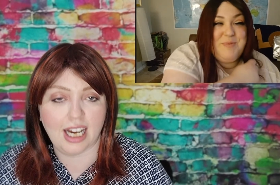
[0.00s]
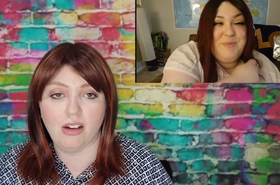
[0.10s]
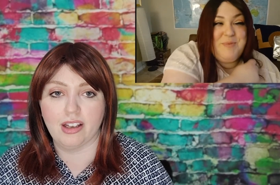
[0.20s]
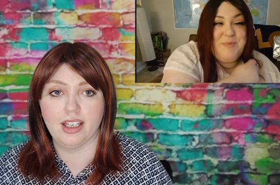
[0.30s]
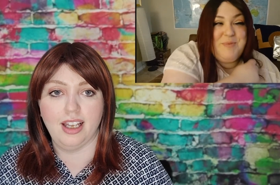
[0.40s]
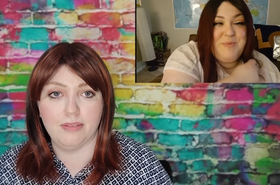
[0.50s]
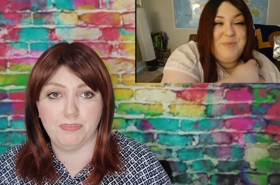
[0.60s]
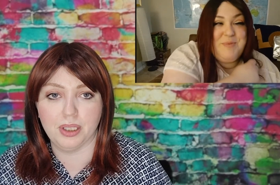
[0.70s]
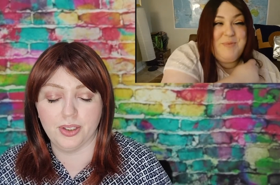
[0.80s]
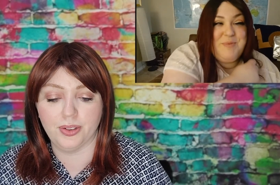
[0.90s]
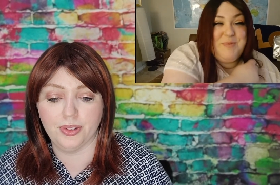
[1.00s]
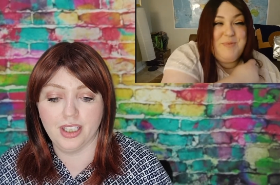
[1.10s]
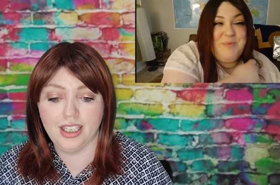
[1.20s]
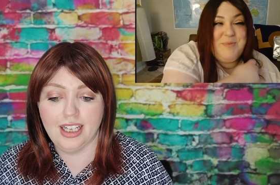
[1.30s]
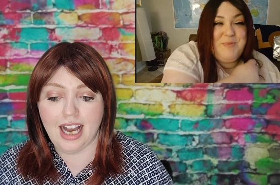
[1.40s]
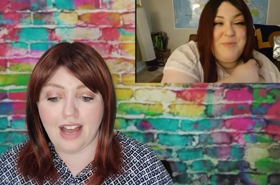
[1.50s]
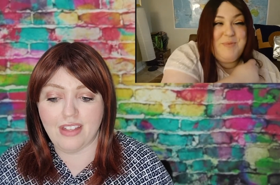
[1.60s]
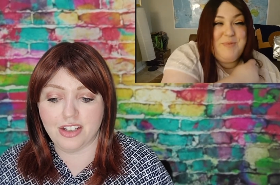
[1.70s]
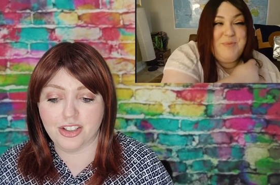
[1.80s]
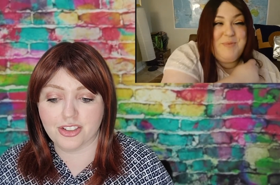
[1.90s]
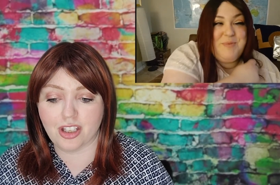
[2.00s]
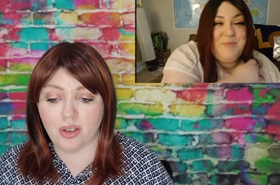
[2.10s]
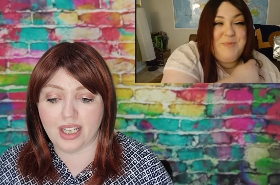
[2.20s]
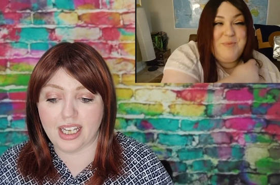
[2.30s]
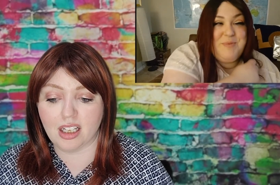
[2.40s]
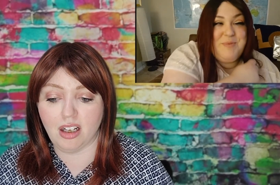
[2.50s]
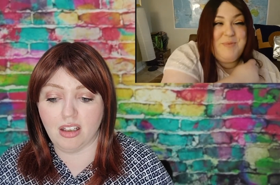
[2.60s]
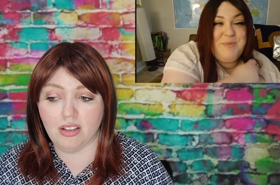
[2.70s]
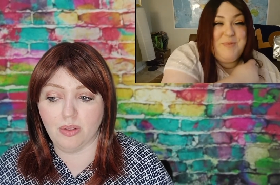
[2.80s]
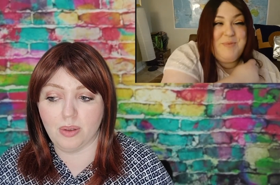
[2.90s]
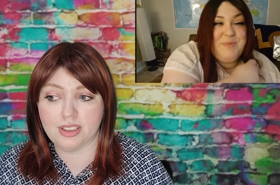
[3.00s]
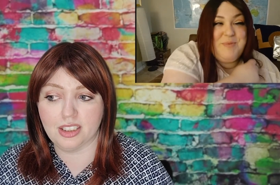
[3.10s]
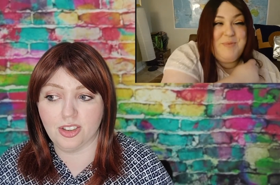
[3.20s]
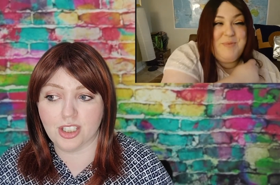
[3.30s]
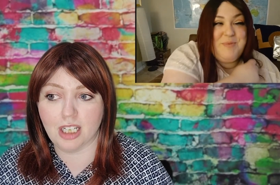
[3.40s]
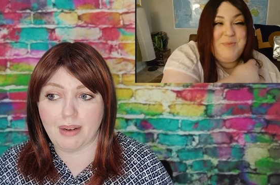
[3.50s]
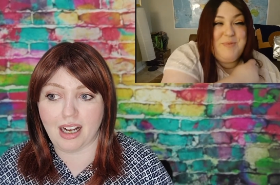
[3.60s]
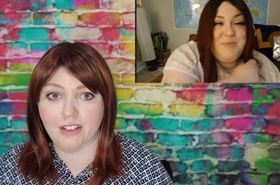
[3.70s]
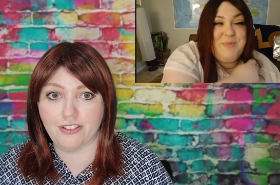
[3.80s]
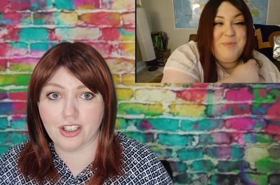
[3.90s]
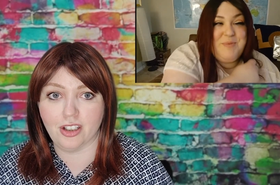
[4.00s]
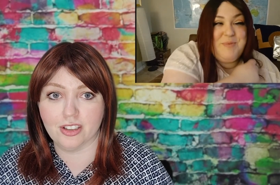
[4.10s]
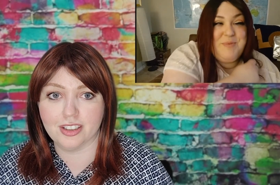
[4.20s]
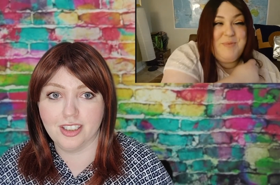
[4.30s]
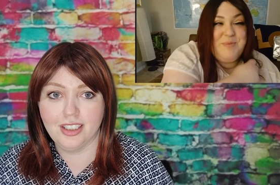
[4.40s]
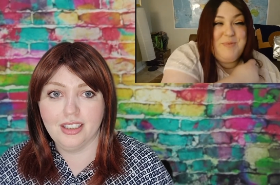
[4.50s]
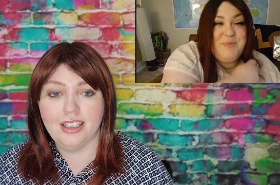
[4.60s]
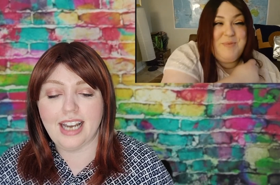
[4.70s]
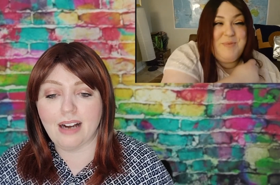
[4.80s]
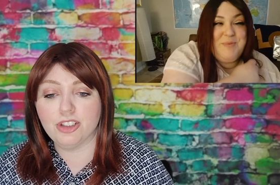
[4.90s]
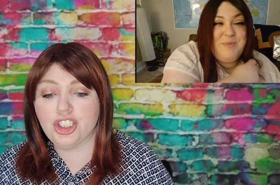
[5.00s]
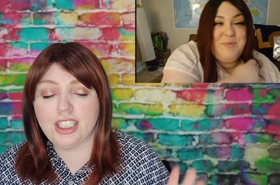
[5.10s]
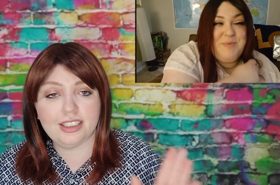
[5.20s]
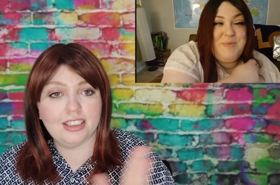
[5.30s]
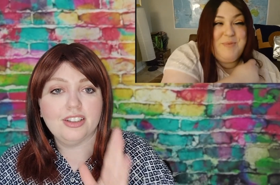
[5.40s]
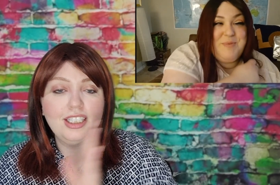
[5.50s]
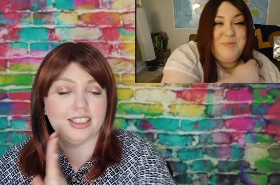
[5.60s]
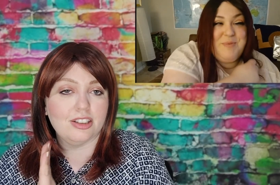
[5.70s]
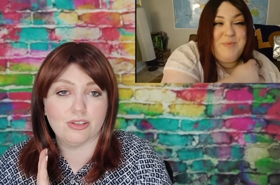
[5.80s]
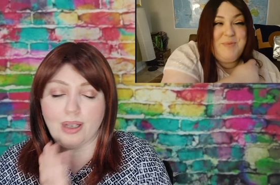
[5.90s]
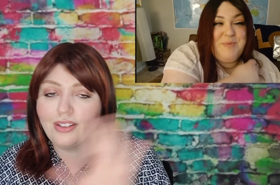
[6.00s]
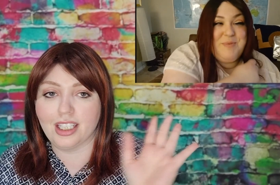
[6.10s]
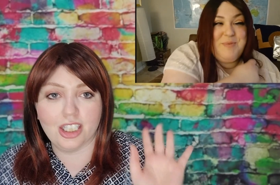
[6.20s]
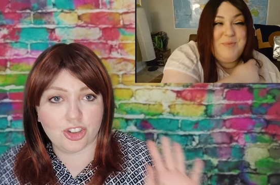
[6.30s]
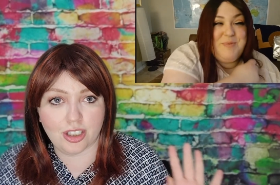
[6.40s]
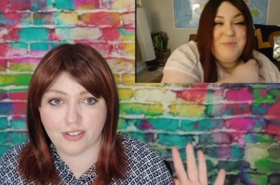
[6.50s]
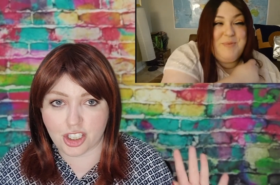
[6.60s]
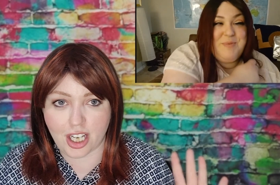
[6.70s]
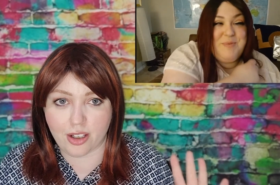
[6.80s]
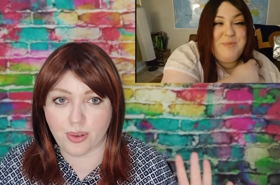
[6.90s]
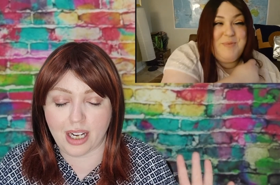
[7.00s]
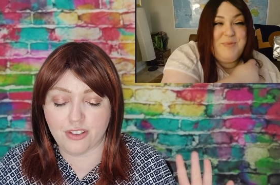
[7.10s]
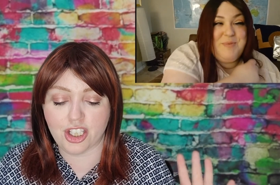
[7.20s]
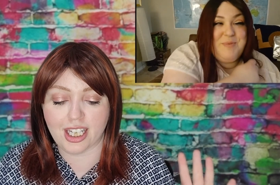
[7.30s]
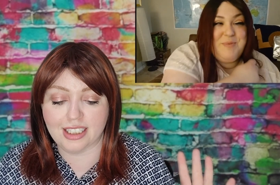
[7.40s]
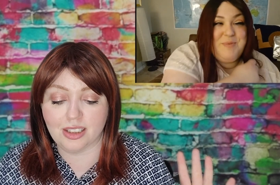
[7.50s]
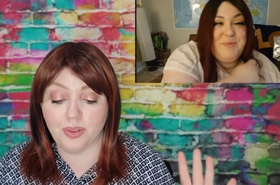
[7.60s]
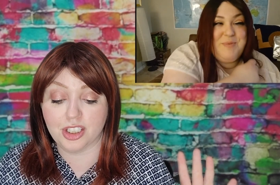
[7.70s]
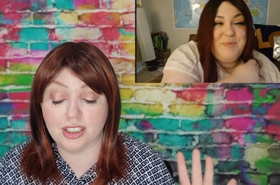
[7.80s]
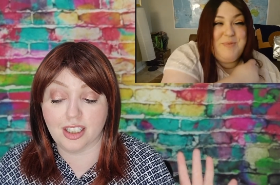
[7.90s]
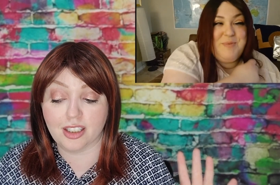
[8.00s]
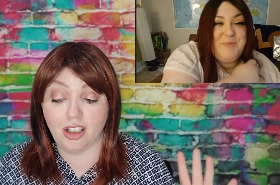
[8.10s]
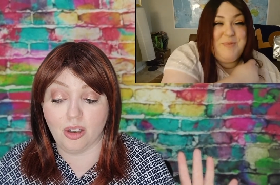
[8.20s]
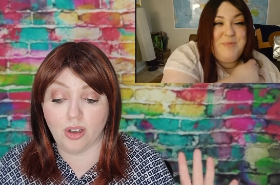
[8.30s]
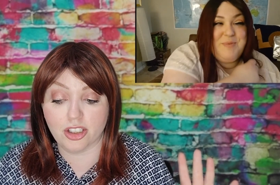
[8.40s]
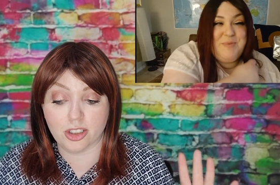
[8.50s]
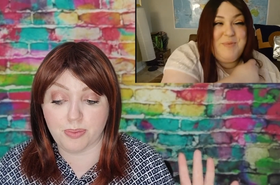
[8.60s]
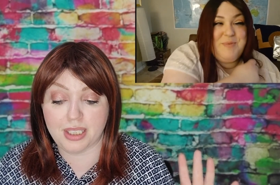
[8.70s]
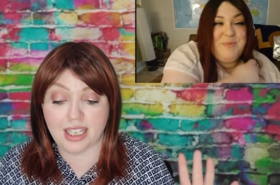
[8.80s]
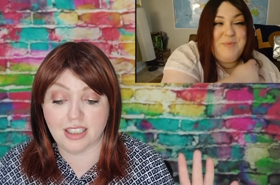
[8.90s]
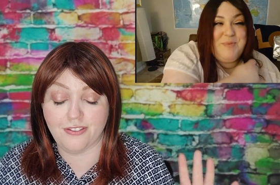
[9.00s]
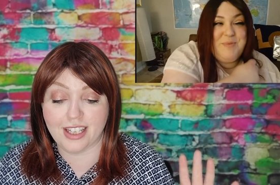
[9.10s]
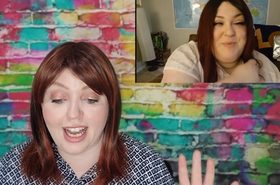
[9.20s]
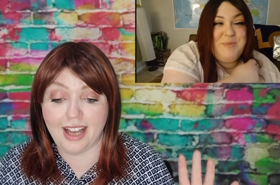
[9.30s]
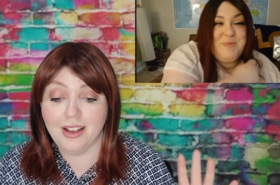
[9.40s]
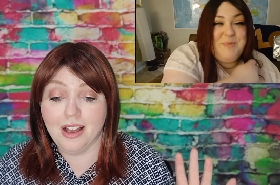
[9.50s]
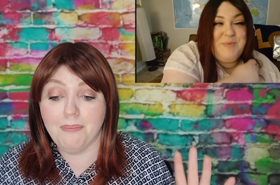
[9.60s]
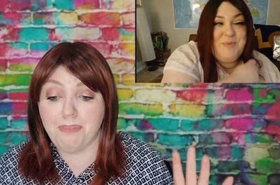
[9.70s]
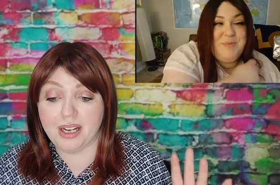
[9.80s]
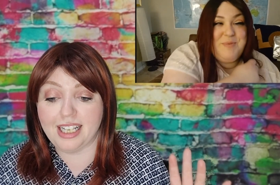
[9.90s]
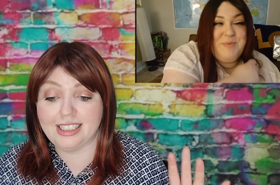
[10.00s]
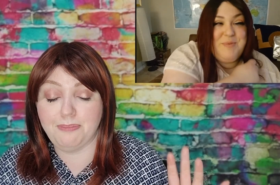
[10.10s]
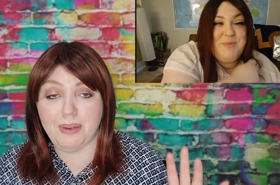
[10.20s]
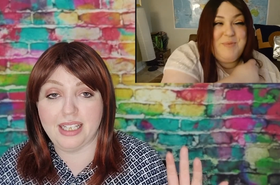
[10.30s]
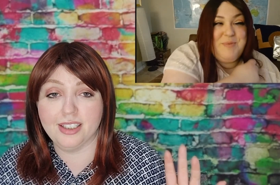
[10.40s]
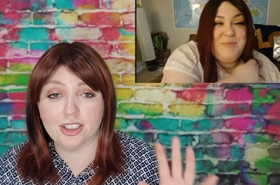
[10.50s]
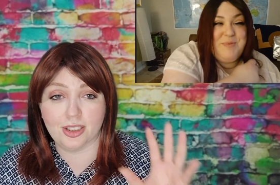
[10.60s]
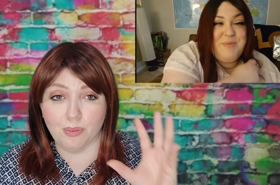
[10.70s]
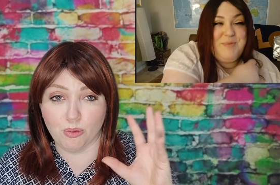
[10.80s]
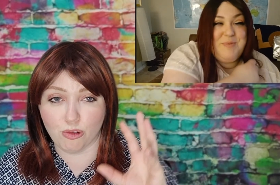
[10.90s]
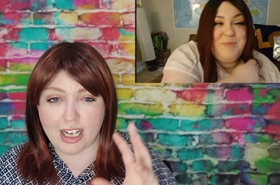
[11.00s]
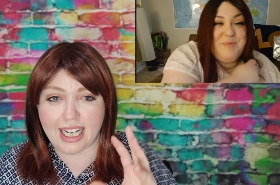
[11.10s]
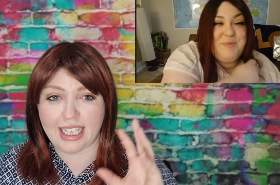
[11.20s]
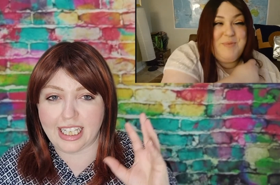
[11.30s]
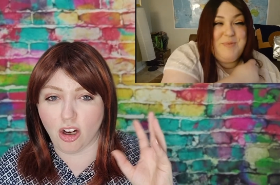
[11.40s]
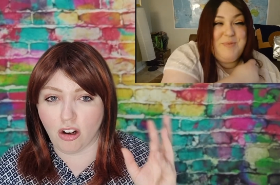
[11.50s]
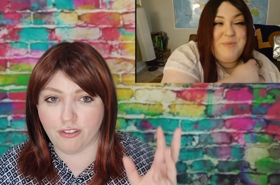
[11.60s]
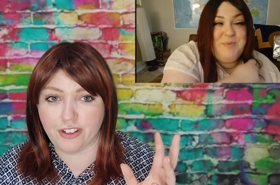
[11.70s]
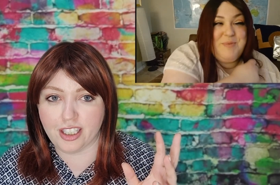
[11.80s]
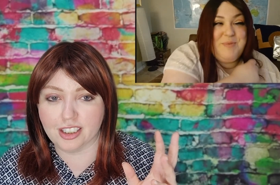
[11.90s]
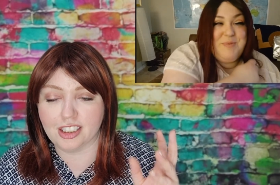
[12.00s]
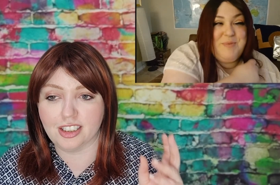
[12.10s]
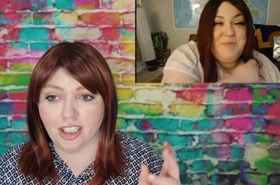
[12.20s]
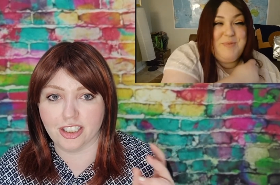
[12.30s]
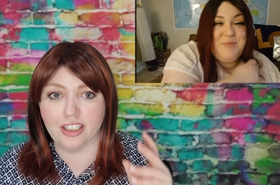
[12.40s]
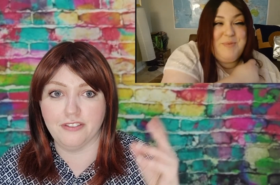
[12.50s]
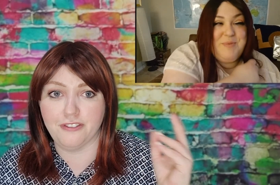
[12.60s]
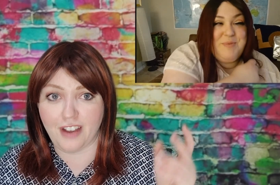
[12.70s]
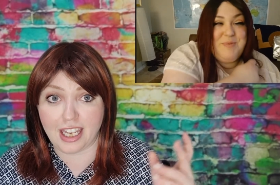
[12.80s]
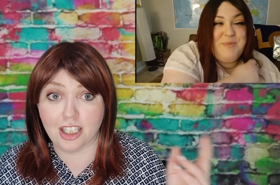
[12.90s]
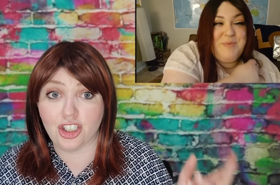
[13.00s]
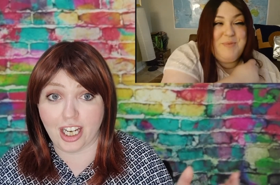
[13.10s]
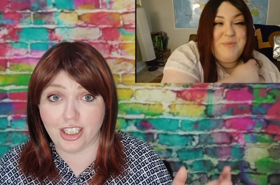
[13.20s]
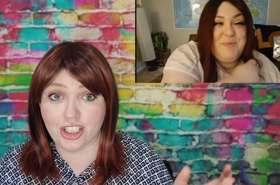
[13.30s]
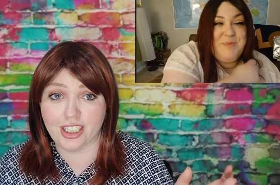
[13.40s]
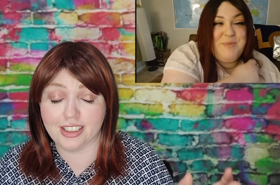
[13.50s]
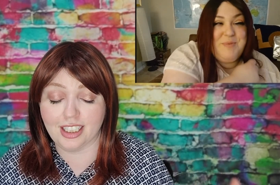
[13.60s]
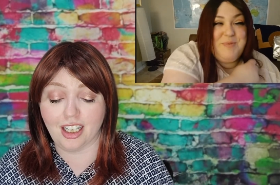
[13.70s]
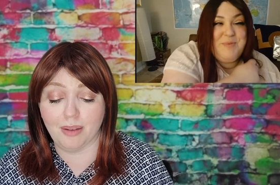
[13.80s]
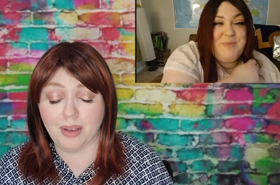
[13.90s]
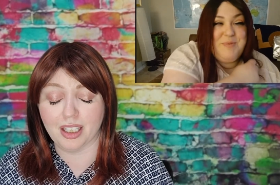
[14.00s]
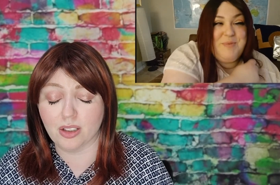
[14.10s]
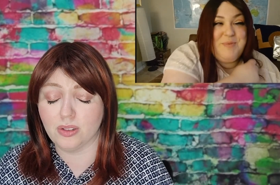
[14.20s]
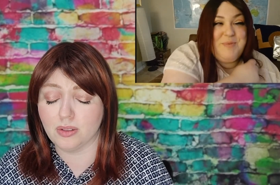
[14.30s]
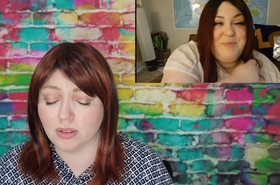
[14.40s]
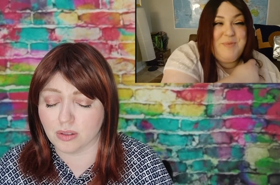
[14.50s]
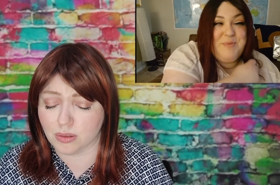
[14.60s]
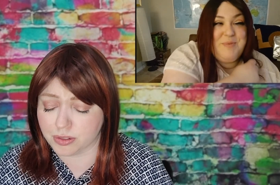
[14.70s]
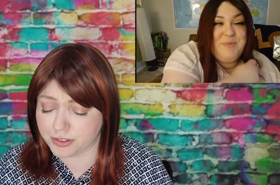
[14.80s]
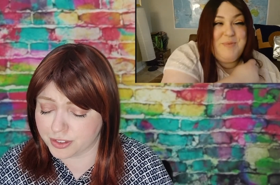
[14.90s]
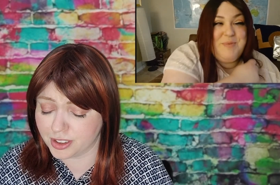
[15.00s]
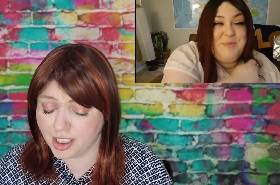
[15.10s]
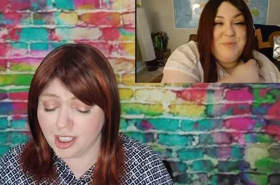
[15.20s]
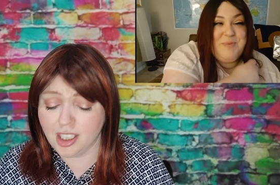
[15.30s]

Speaker 1: down like a lead balloon. And then just going, oh, what was I talking about? I forgot. Now, she's done this throughout the history of her channel. Whenever she gets somewhere, she's like, oh, I'll just pretend to forget but it's been some really obvious sudden fate changes and I'm like, oof.